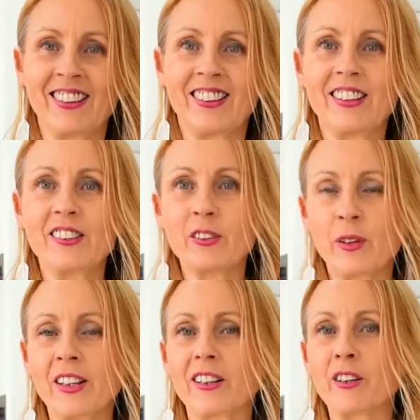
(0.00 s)
It is
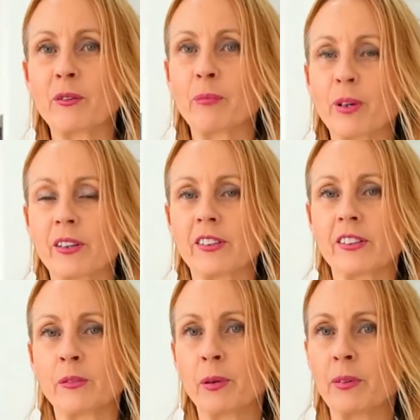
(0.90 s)
quite a long
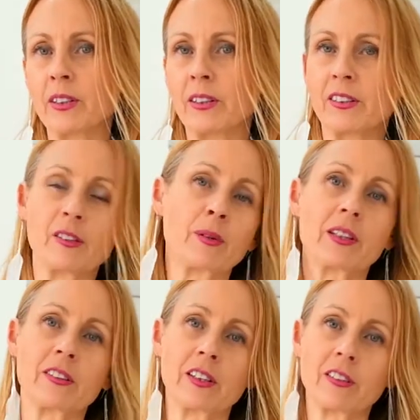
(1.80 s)
process, probably takes
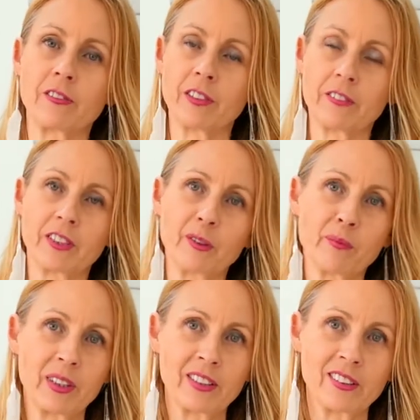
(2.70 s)
about 10 to 15
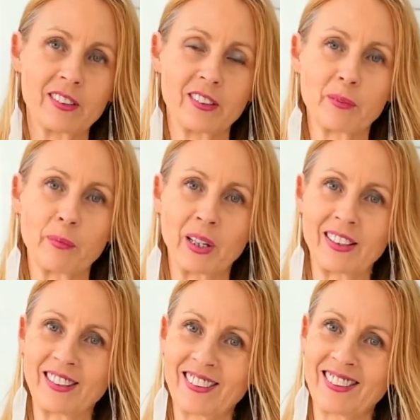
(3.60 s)
minutes in the
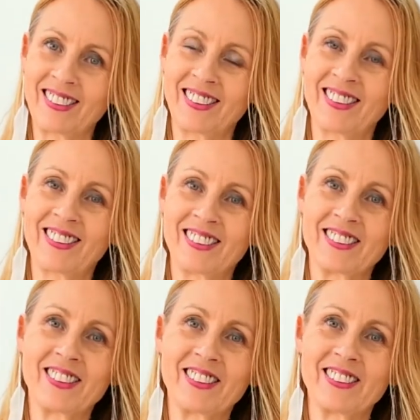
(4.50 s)
blender,
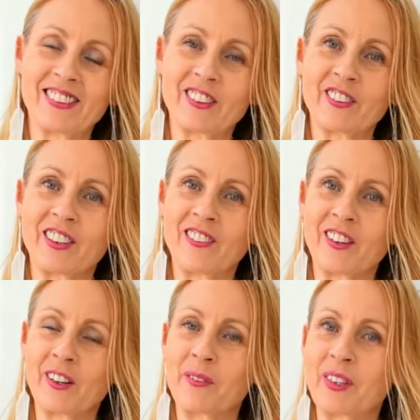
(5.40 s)
so it does
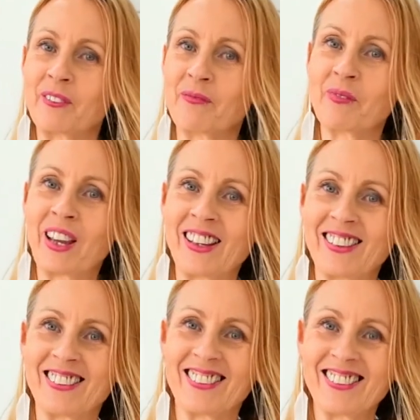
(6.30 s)
require a bit of
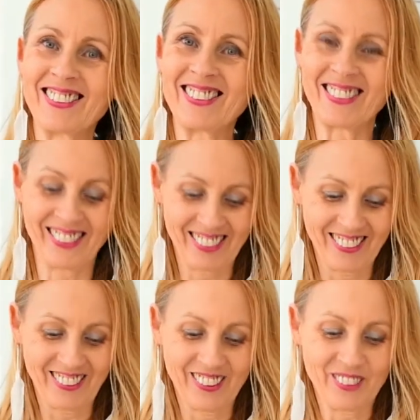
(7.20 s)
patience,
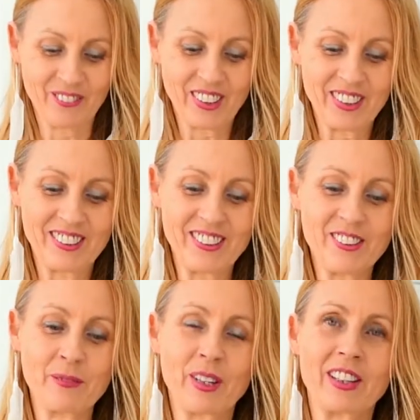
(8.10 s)
but it
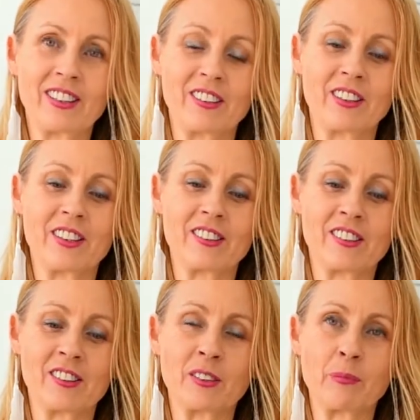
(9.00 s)
does make a
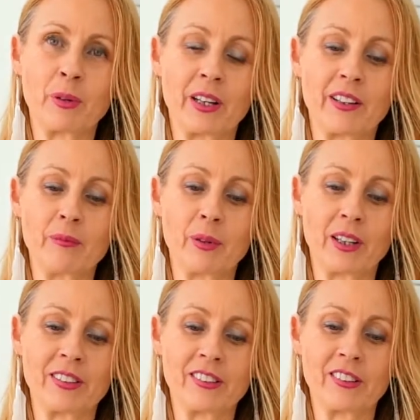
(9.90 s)
nice spread
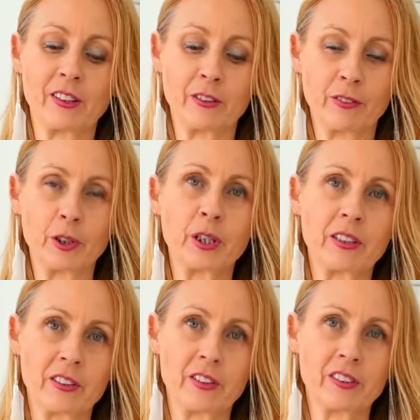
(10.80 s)
by itself, or you
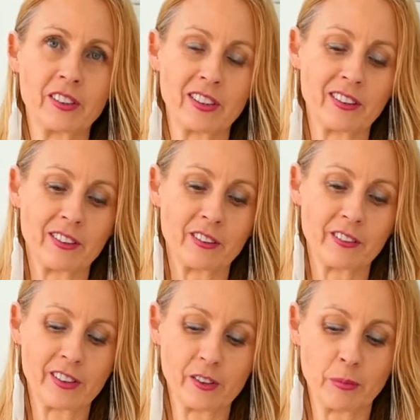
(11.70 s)
can use it in other
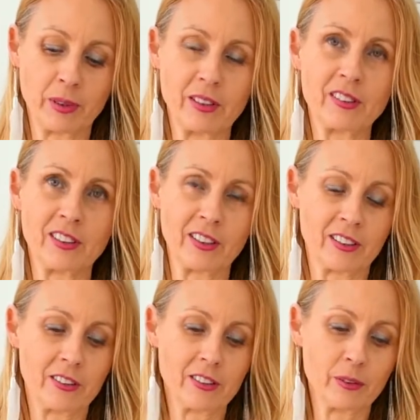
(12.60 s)
recipes like
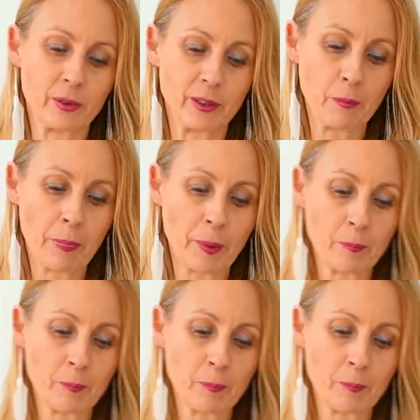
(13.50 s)
this one.